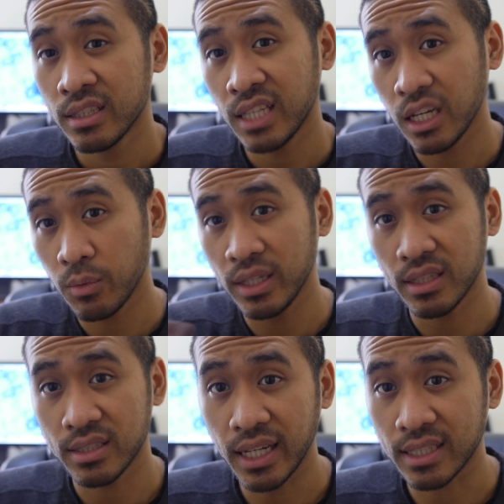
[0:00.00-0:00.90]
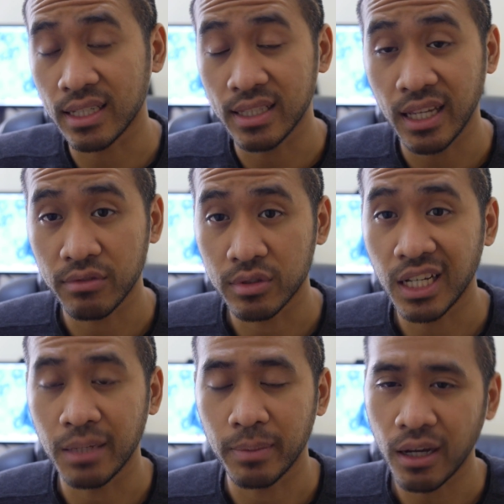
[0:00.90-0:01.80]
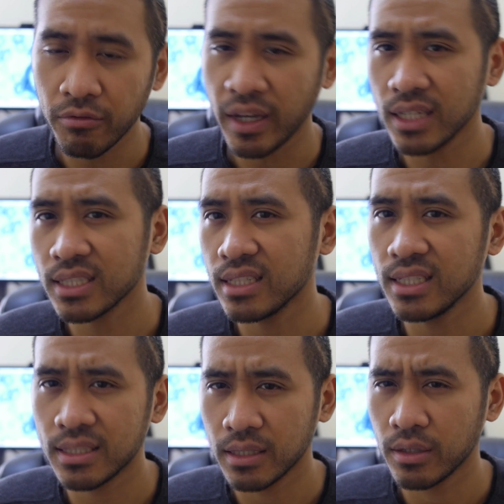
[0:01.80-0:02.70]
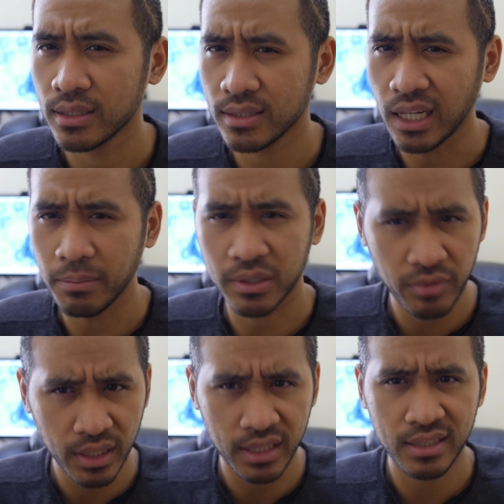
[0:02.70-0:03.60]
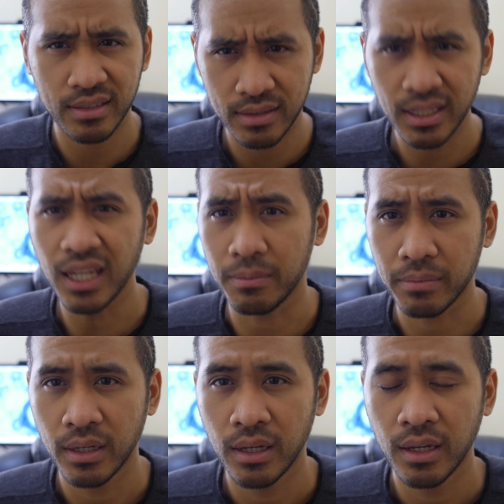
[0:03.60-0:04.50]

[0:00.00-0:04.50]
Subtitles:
Take away the text that they have to type. How fast can these typists really type?